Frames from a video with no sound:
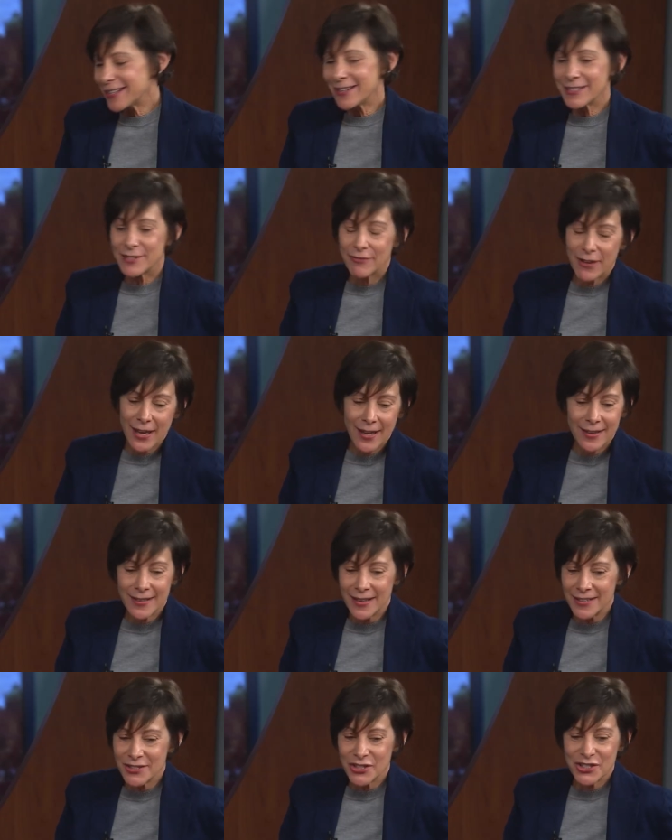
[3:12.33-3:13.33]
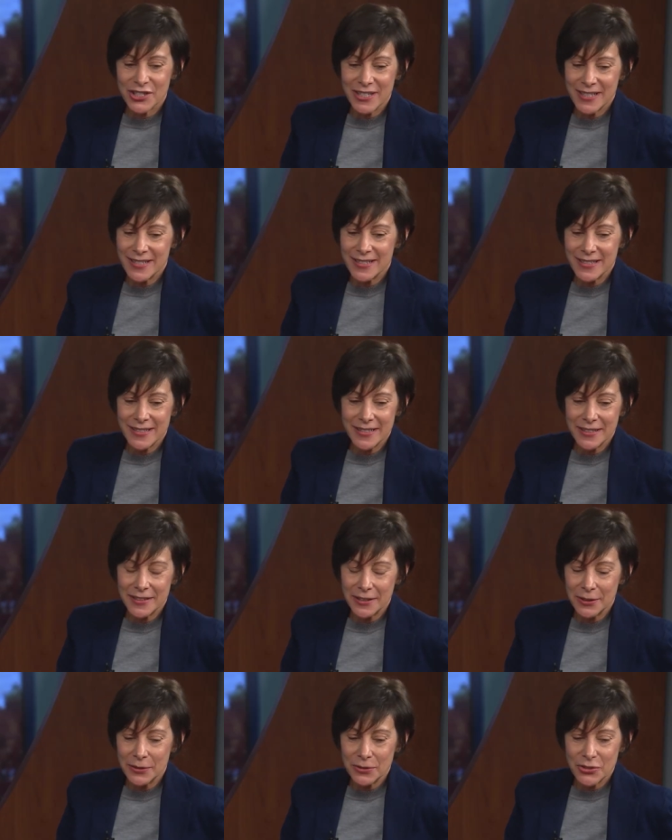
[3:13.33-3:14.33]
Sox fan, and she, you
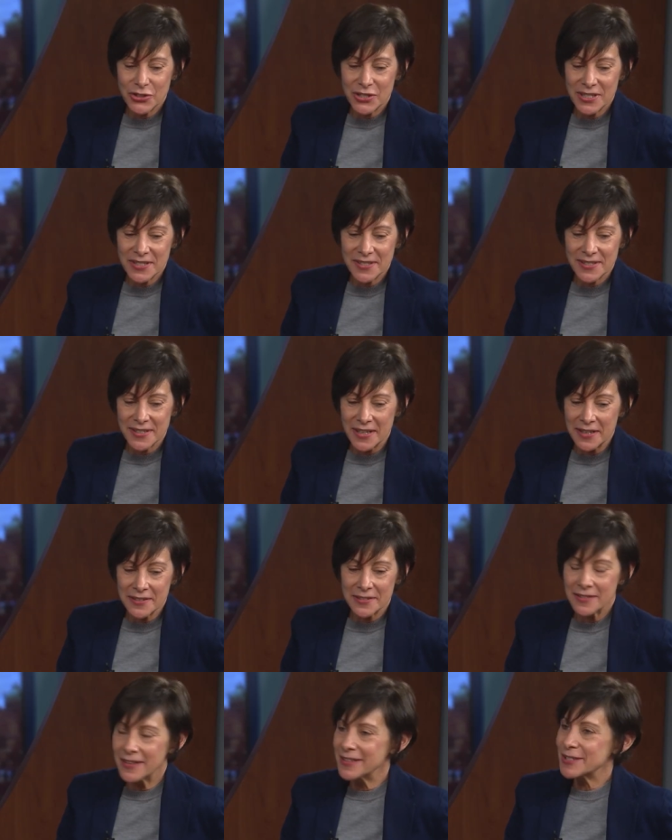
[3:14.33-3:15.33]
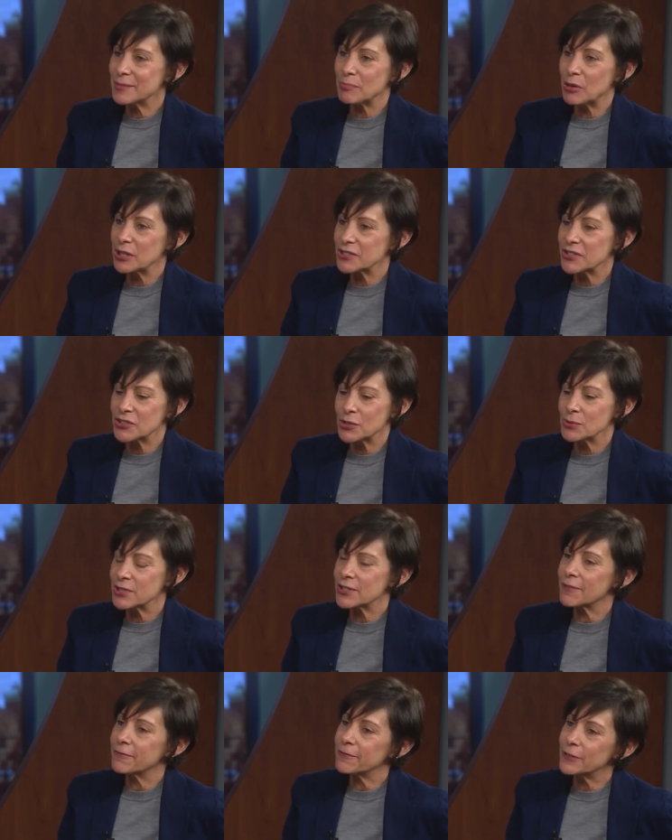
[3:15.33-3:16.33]
know, she scandalized Boston. She
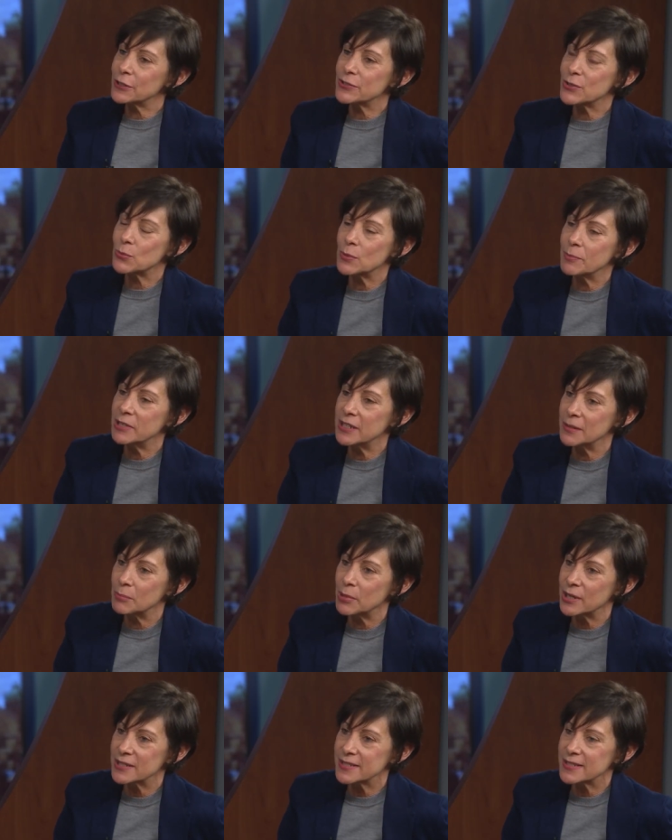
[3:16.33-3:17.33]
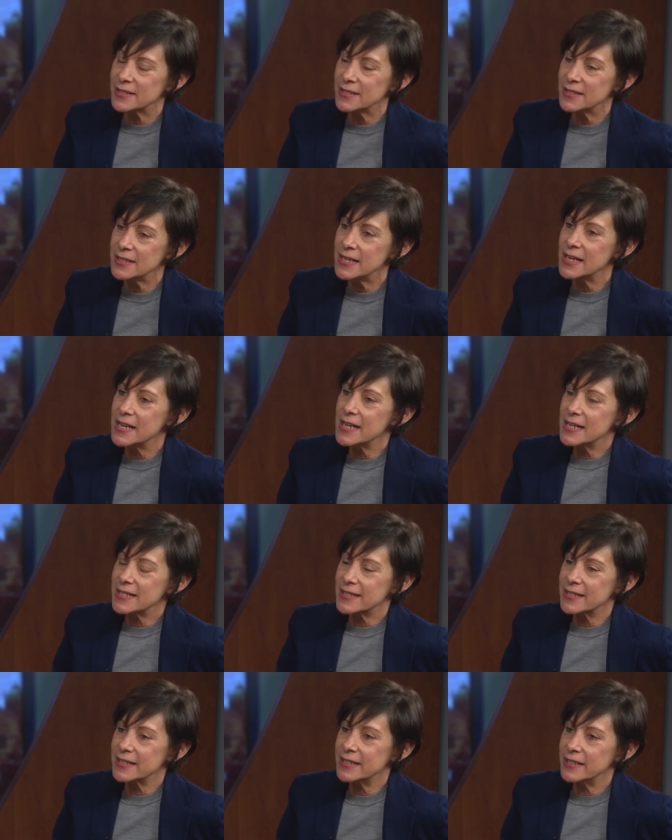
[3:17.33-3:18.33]
was the first woman in Boston
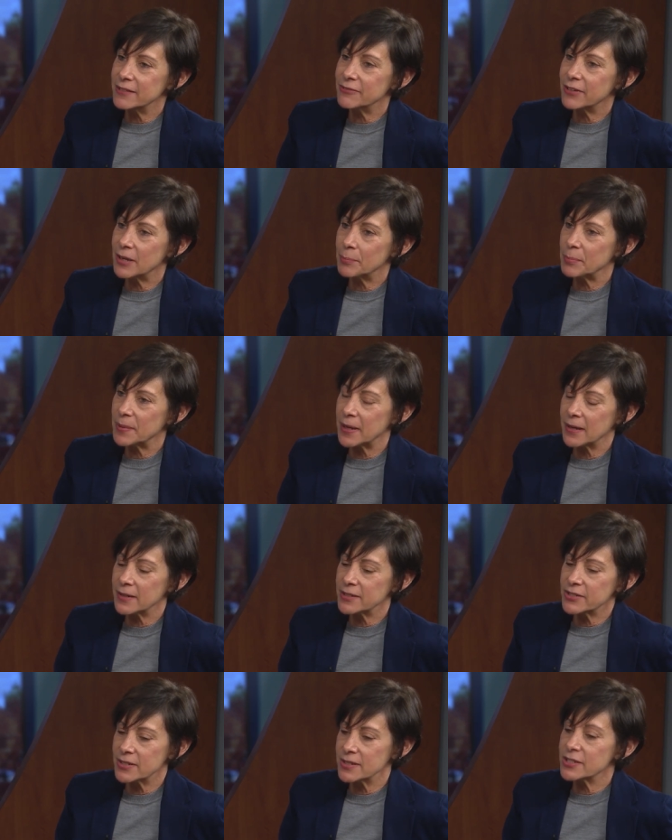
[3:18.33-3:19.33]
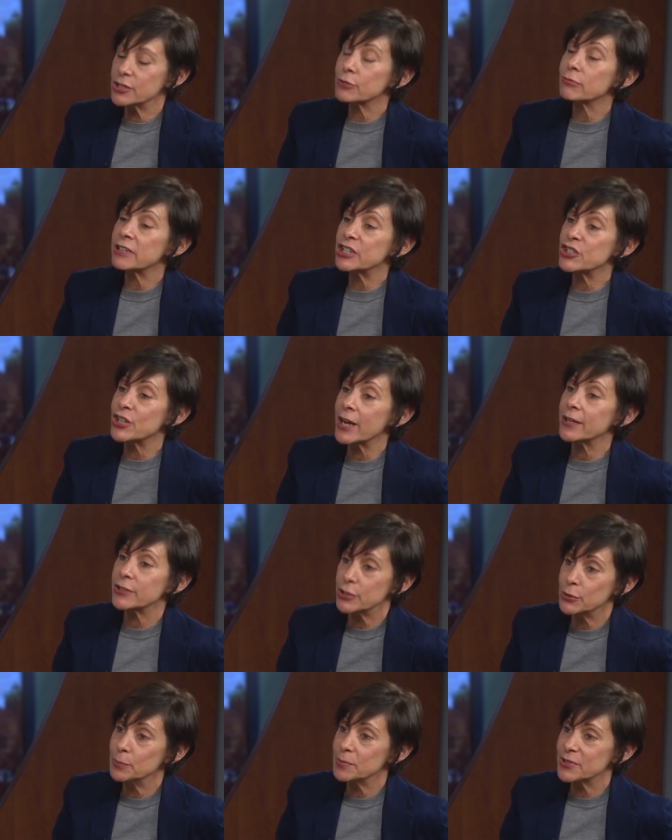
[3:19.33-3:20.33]
to give up uh, to to
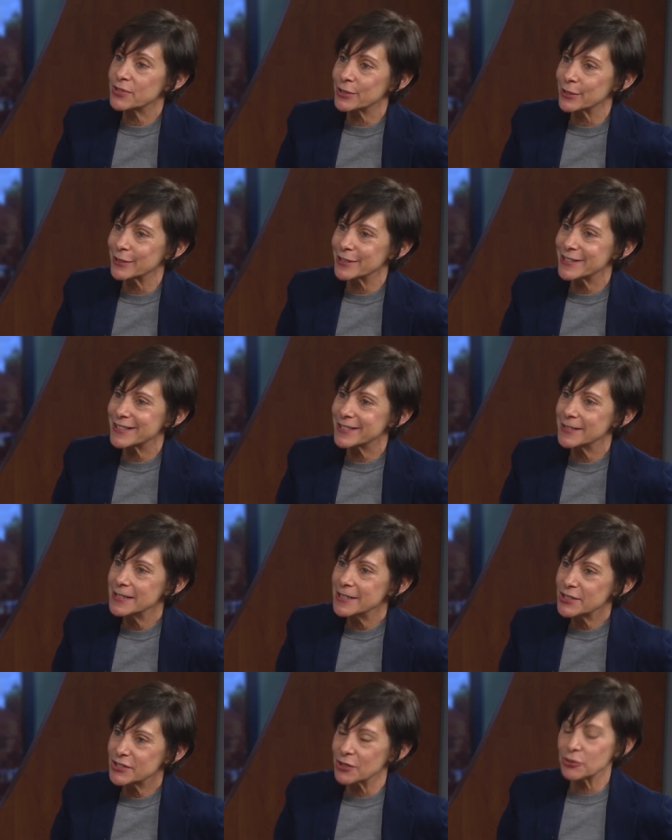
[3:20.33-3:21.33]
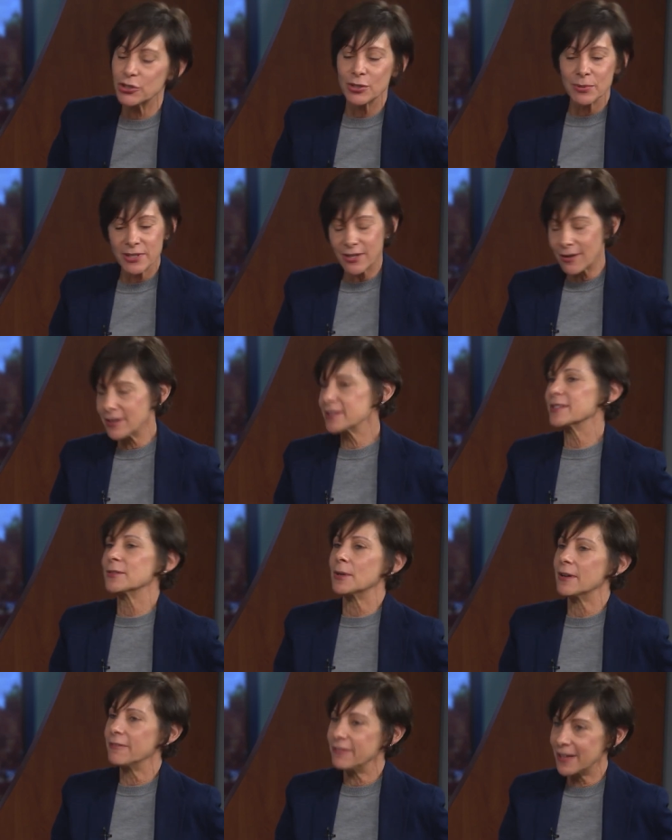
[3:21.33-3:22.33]
reject hoop skirts. So she was
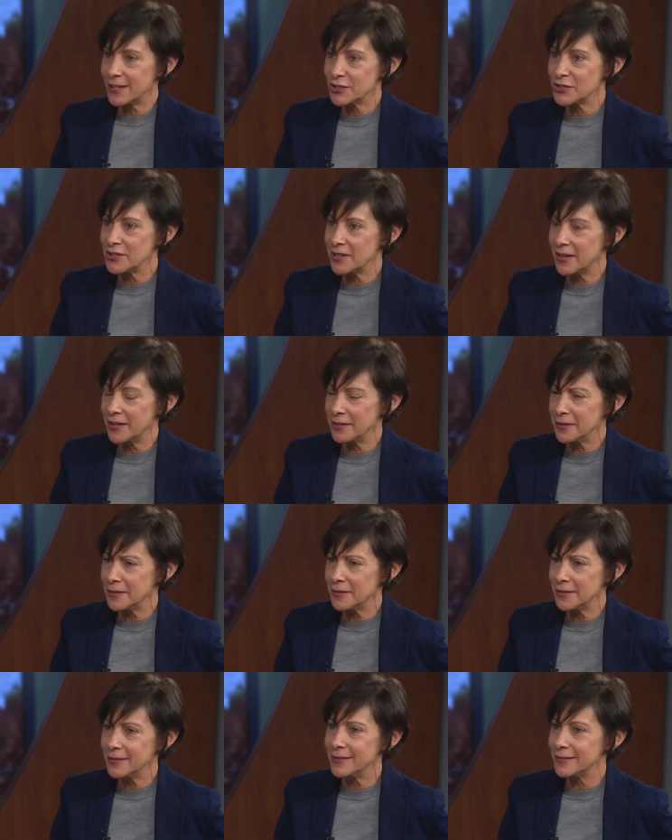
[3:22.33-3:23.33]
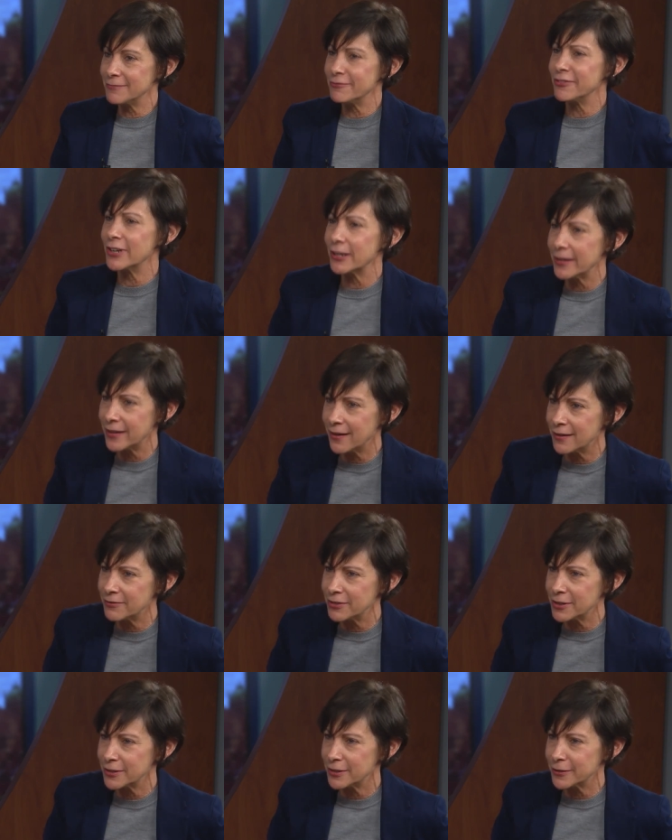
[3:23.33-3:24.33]
also a fashion icon and very
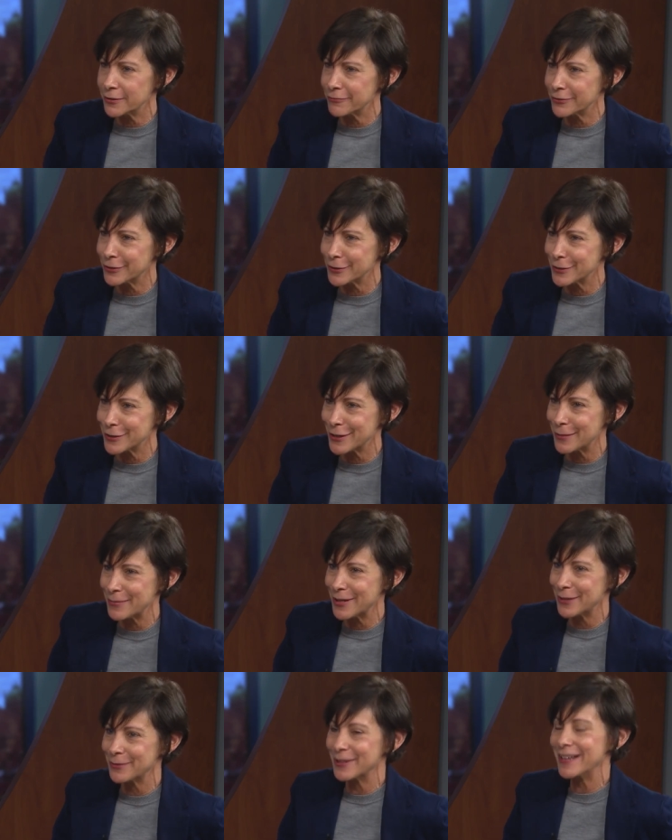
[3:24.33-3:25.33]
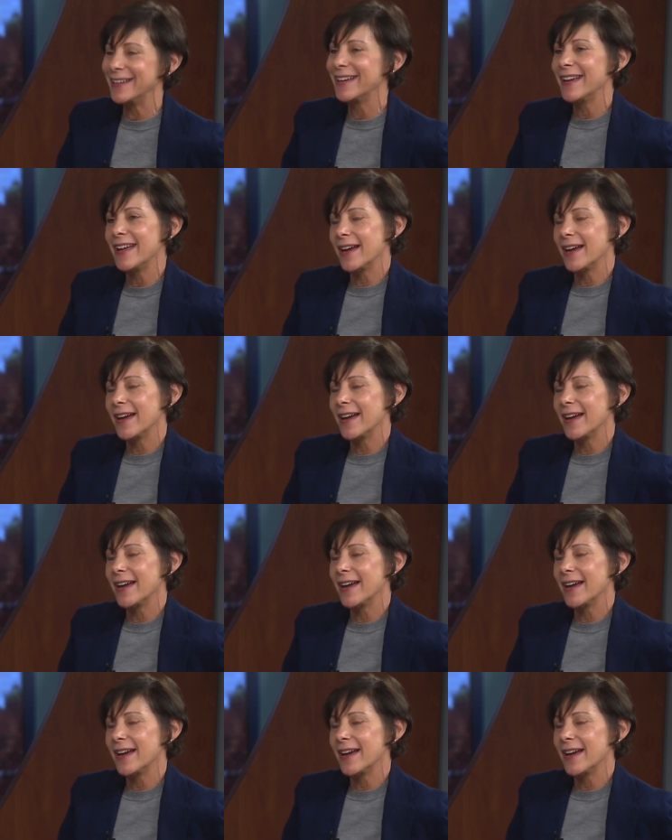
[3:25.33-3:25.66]
avant garde for her time that way.